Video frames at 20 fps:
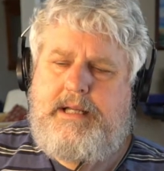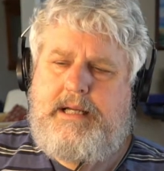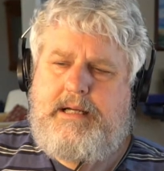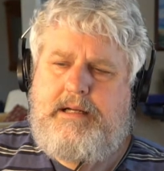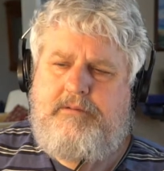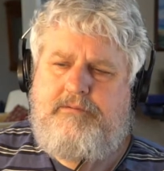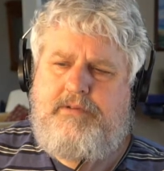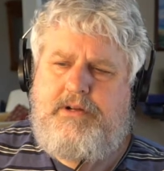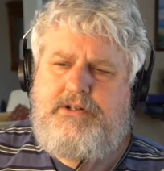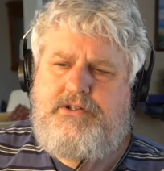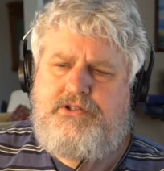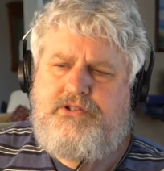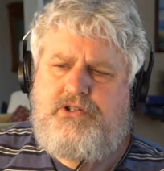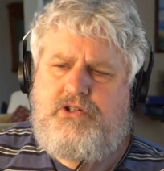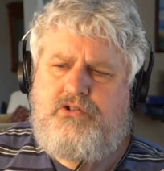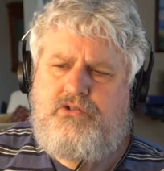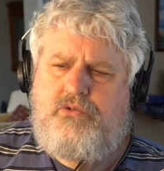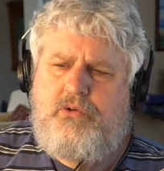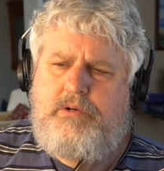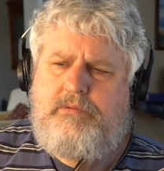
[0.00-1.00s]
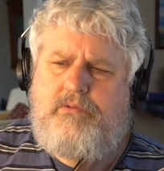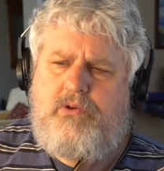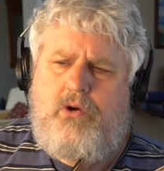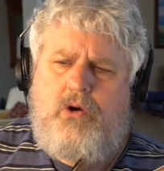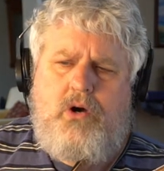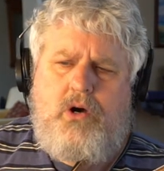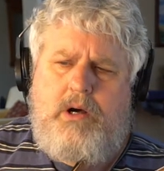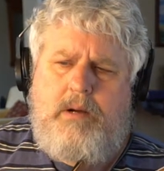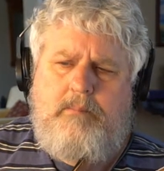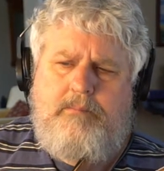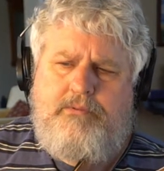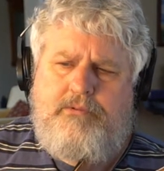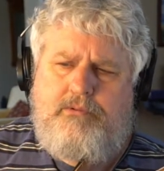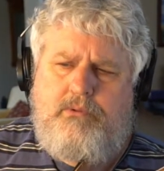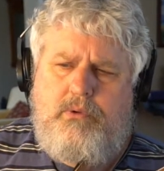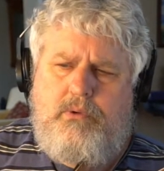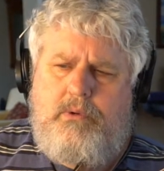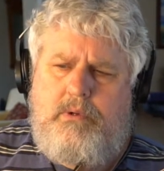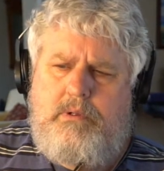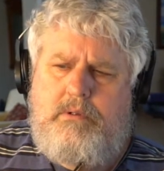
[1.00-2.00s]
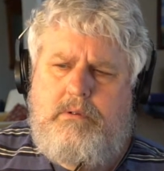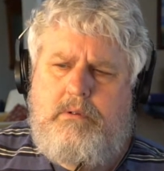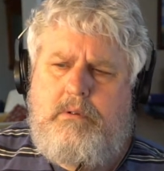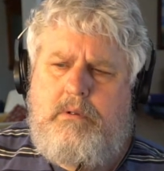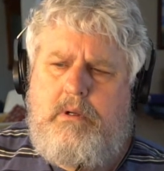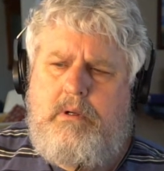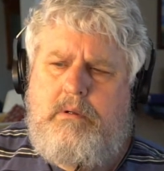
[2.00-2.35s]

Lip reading: that if I just sort of comp through it.